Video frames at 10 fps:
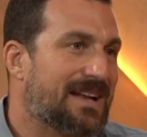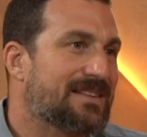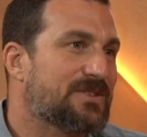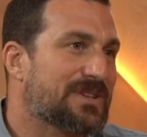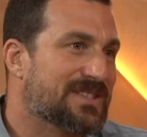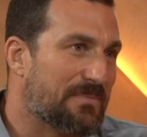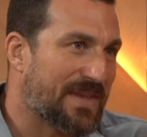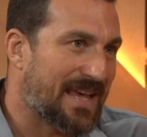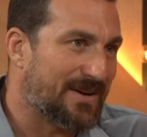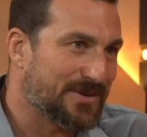not doing
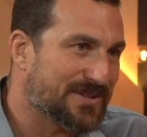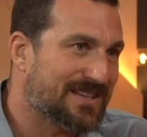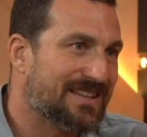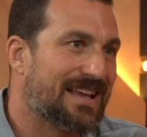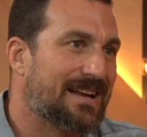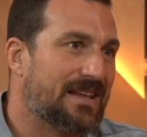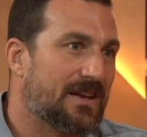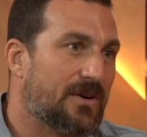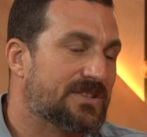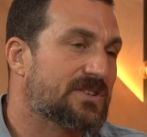something else, that,
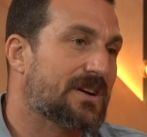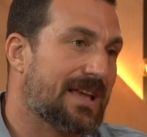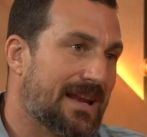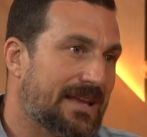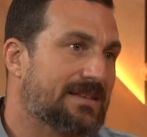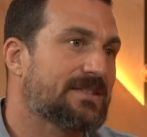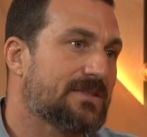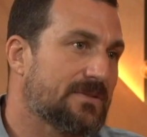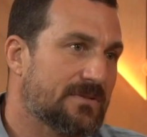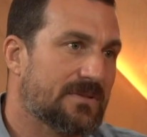you know, and start getting
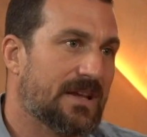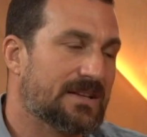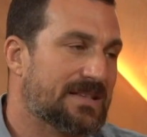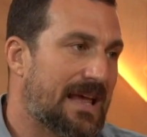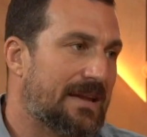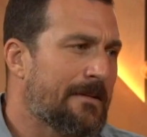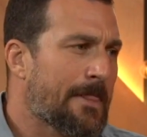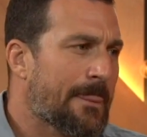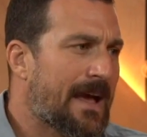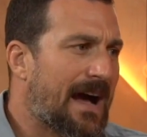into things. And
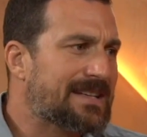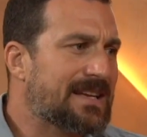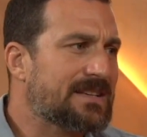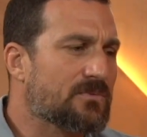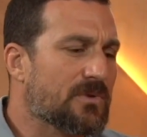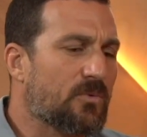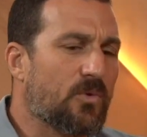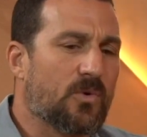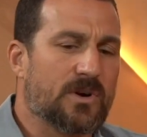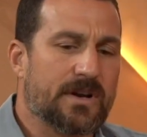I tend to
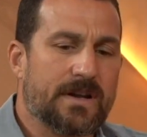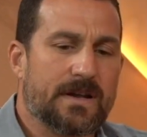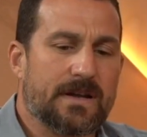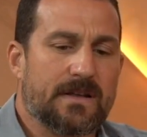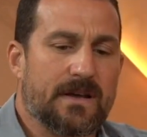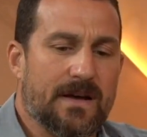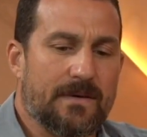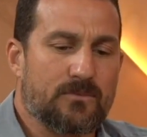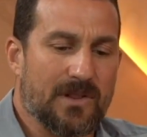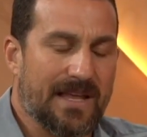reward
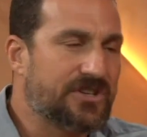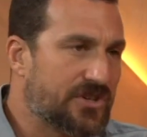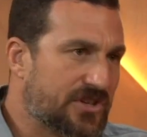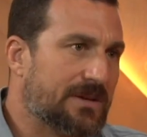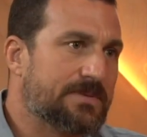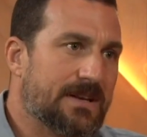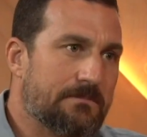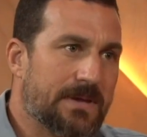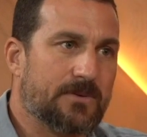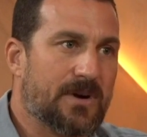relationships in a
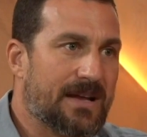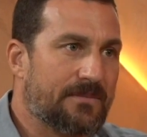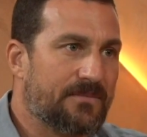big way.